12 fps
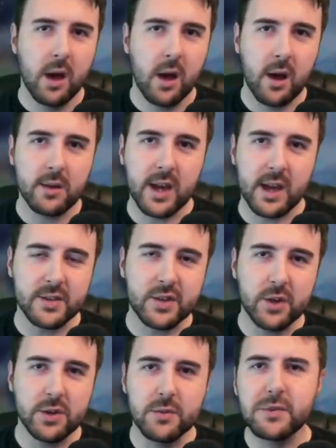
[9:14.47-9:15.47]
Okay, so
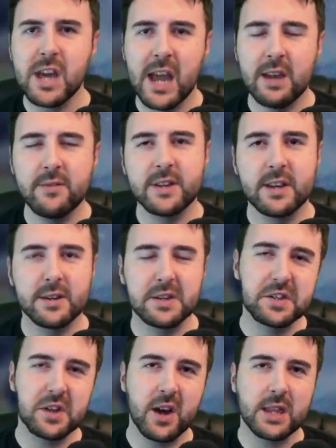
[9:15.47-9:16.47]
you've caved in and
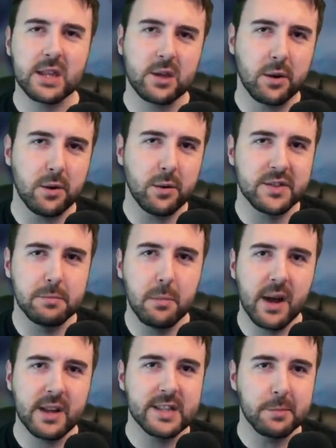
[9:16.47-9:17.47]
decided that Claws and
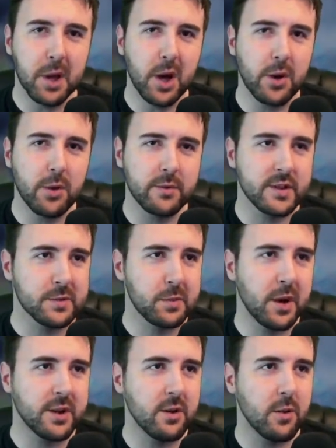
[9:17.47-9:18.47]
Mighty Blow,
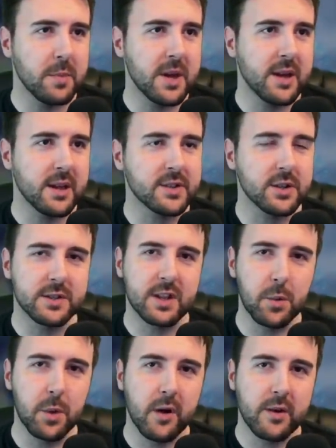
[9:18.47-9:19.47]
despite not being as good as
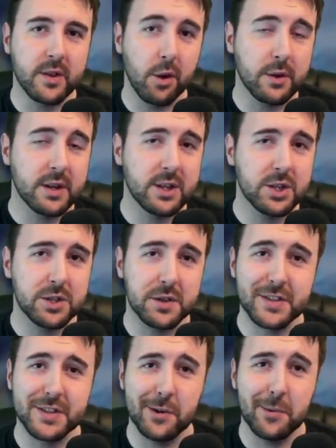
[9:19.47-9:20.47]
they were in the old edition, are
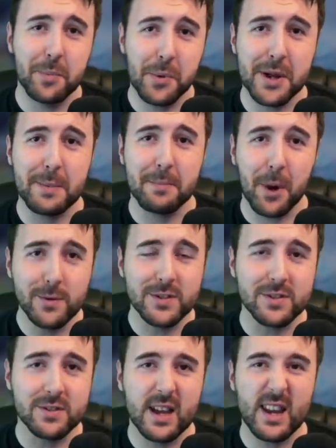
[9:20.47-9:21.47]
still pretty
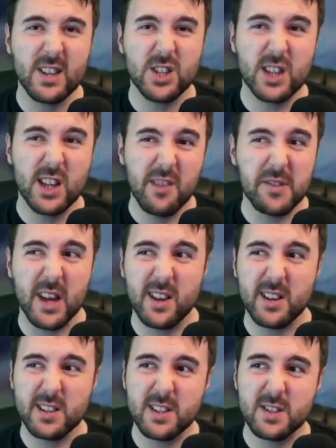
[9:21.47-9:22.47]
potent, and actually having
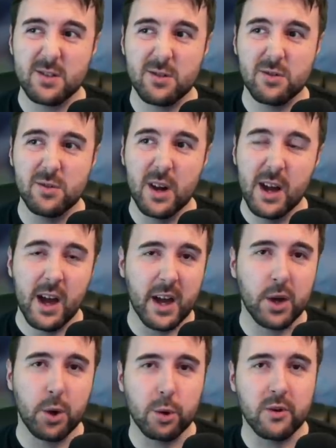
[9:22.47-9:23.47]
access to a
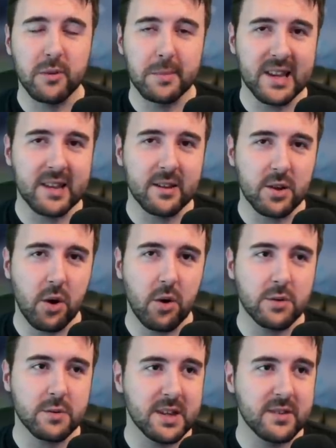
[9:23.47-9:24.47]
quarter of a million
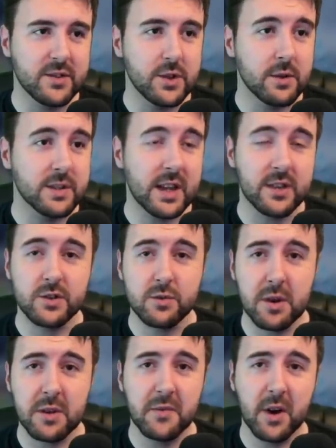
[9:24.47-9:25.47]
gold means you can take a
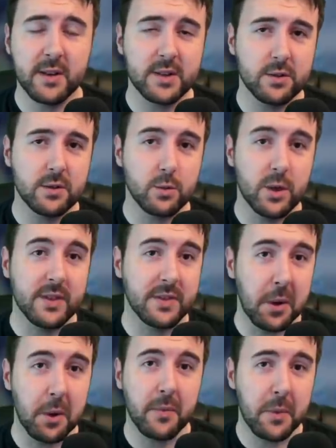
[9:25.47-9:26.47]
strength 5 dude with
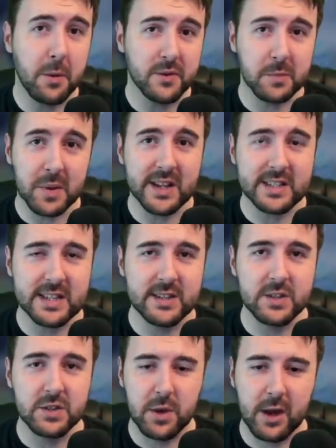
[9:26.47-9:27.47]
those
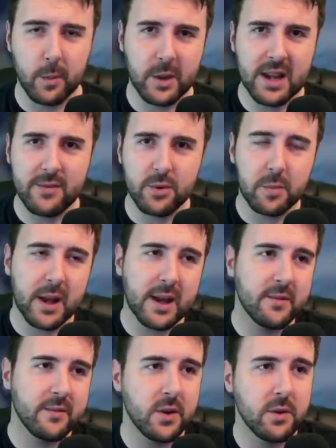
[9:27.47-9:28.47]
abilities to help level the
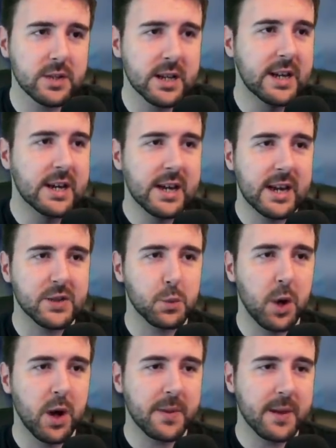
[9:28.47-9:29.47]
playing field is
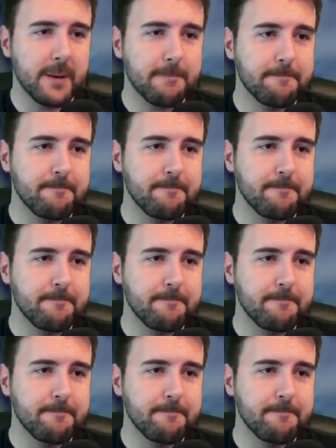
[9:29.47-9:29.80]
worth it.